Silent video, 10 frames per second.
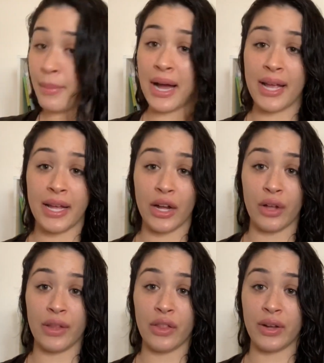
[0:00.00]
My hair,
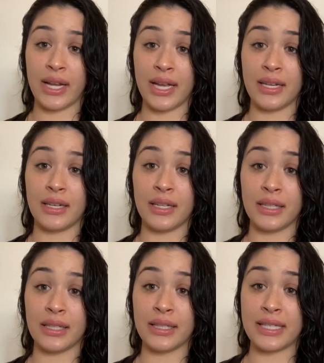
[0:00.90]
on the other hand,
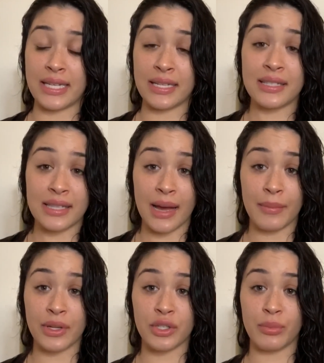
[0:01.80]
needs that
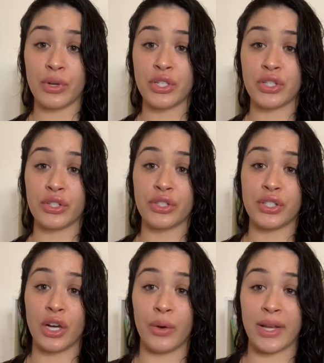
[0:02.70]
much moisture,
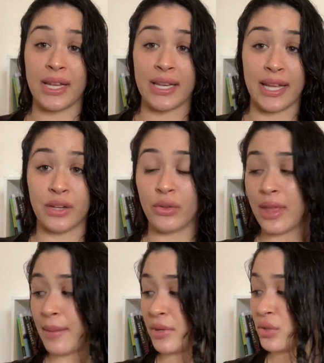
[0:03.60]
so it can handle
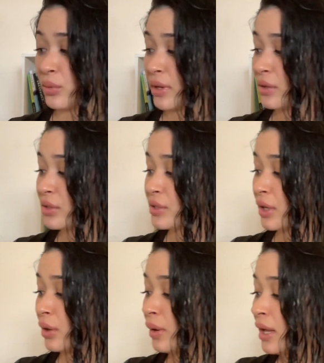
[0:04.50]
that much oil.
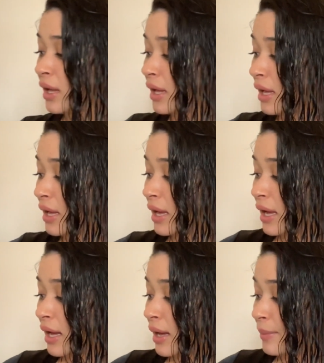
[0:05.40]
So
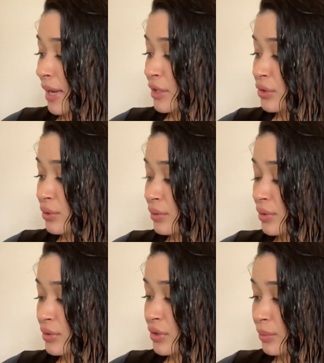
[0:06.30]
I do
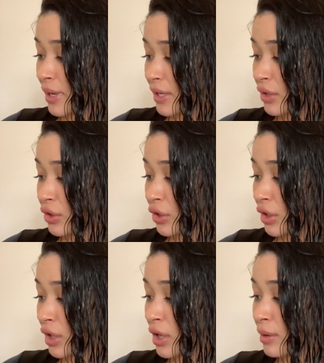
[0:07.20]
use the
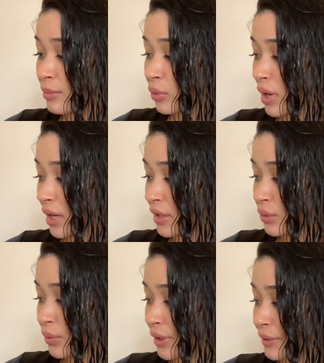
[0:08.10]
regular Moroccan
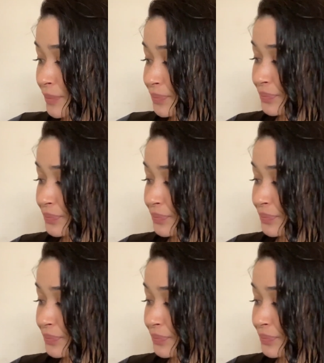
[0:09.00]
oil,